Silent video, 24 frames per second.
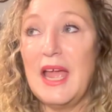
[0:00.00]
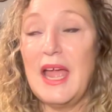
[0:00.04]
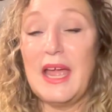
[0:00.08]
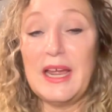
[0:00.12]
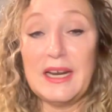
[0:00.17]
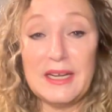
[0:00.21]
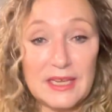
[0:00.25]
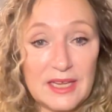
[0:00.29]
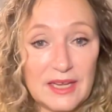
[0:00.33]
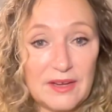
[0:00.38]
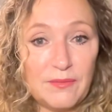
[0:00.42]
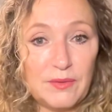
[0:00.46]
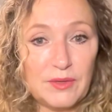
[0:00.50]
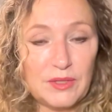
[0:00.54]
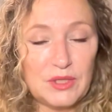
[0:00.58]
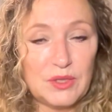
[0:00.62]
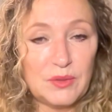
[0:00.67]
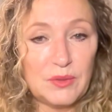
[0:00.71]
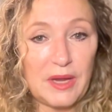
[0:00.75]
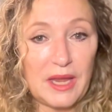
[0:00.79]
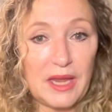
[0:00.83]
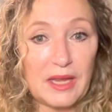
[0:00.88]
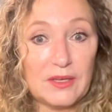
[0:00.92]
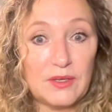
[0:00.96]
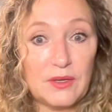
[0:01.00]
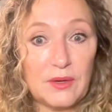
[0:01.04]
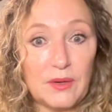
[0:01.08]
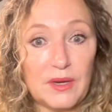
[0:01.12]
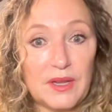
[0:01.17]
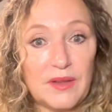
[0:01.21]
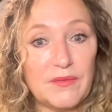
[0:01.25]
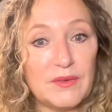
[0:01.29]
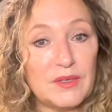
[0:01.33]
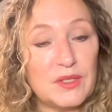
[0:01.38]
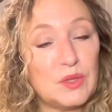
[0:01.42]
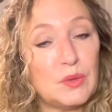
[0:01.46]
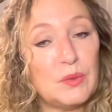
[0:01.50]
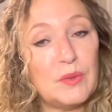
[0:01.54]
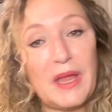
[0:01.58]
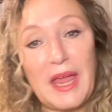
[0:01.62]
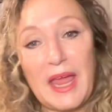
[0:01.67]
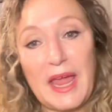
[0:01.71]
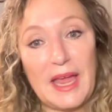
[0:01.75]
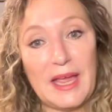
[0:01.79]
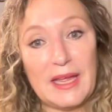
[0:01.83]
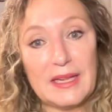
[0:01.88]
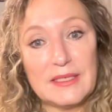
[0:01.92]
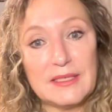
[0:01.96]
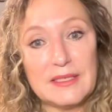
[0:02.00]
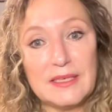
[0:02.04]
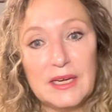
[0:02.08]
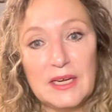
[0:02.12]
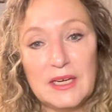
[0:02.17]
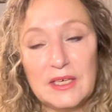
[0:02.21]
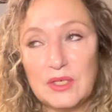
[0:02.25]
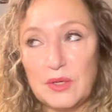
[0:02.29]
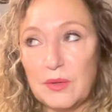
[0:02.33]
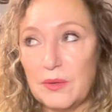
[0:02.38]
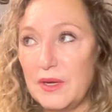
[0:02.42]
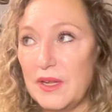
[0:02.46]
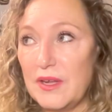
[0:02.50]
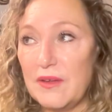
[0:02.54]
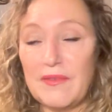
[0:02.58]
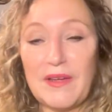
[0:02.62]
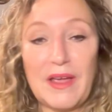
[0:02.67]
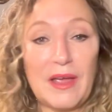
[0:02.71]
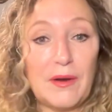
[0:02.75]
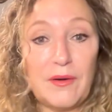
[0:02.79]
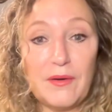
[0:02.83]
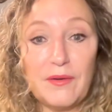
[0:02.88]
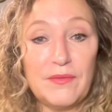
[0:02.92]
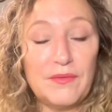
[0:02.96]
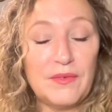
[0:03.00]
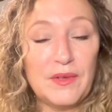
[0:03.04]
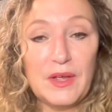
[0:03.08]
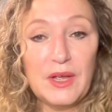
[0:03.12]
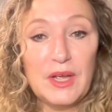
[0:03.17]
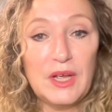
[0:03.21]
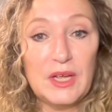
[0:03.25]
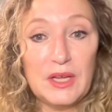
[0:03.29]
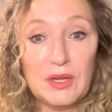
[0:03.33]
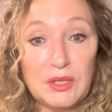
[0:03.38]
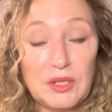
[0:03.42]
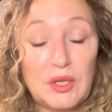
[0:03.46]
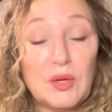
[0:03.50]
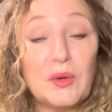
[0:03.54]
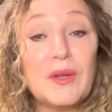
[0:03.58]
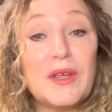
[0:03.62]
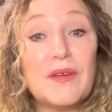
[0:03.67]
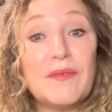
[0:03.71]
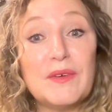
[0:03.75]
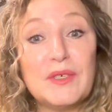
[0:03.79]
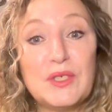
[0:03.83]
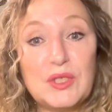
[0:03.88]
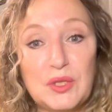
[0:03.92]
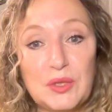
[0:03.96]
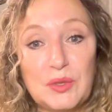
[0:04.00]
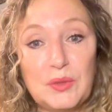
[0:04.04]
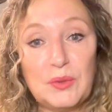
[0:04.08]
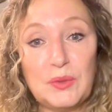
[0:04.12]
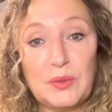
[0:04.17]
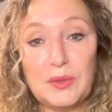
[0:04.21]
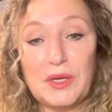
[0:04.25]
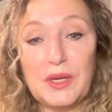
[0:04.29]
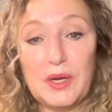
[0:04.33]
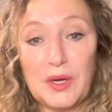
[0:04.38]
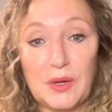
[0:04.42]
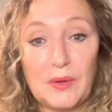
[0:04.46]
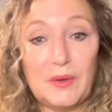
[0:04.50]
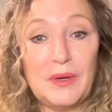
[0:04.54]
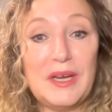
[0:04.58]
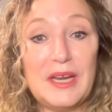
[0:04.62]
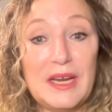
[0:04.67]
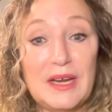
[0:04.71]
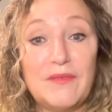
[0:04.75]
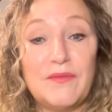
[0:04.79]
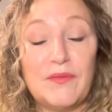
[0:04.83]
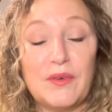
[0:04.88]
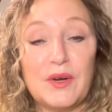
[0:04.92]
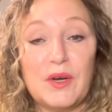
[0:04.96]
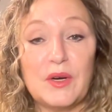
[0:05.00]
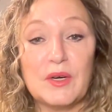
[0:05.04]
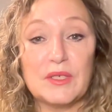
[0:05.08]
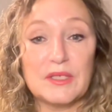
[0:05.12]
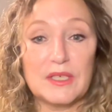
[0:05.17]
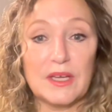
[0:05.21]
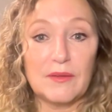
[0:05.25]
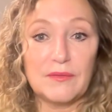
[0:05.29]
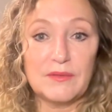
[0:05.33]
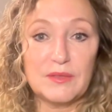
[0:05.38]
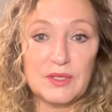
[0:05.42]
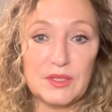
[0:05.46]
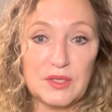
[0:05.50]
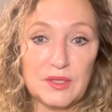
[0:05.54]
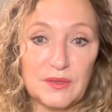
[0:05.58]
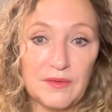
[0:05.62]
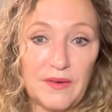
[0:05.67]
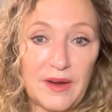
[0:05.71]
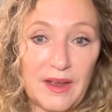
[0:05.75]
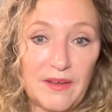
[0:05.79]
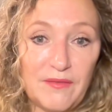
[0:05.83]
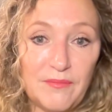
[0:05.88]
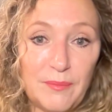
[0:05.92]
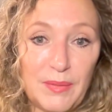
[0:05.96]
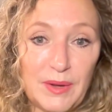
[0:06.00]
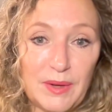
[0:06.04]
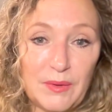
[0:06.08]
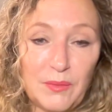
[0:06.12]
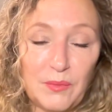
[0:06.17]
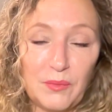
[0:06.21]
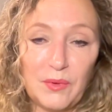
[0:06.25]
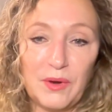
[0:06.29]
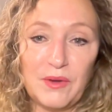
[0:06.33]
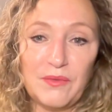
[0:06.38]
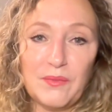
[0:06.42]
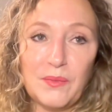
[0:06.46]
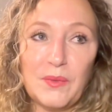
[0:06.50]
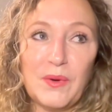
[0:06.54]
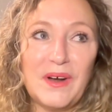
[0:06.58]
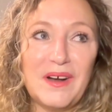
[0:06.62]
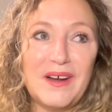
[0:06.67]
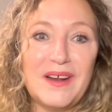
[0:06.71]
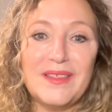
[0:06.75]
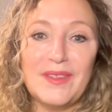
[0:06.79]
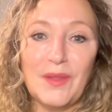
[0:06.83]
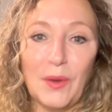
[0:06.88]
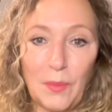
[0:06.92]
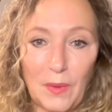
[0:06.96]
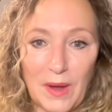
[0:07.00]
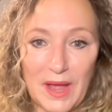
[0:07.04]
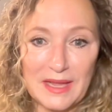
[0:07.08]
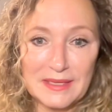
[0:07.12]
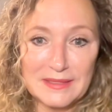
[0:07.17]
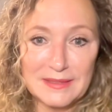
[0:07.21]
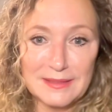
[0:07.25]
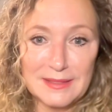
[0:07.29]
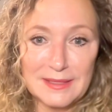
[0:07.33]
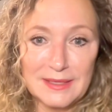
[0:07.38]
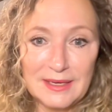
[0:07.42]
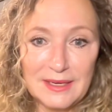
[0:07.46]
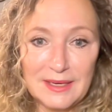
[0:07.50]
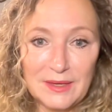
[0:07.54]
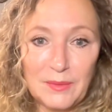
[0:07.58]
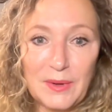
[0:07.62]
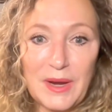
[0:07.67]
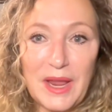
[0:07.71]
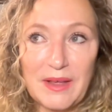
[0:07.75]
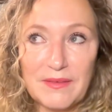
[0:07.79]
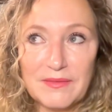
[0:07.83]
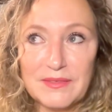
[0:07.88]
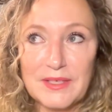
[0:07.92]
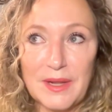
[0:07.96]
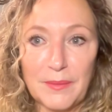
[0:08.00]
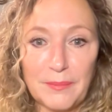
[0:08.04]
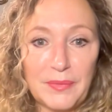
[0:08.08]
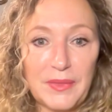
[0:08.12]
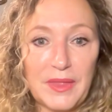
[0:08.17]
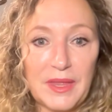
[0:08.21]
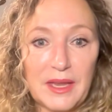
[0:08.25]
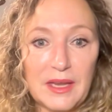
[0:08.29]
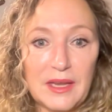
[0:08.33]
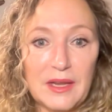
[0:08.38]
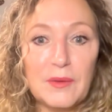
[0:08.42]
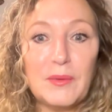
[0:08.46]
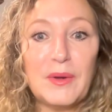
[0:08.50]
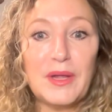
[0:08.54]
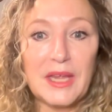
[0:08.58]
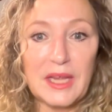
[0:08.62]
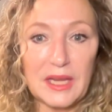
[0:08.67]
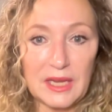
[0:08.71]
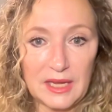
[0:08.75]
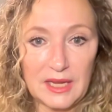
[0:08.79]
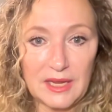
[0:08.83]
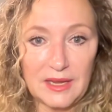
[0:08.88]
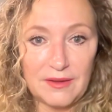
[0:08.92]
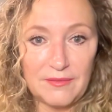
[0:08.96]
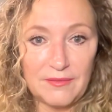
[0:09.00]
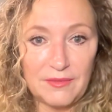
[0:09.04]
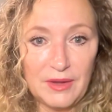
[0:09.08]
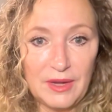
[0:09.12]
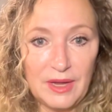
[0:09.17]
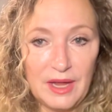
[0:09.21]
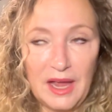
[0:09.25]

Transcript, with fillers: And give what you can. Don't give what you can't. Don't give out of don't give what you you know need for yourself to survive but if we're in the west we have something we can give.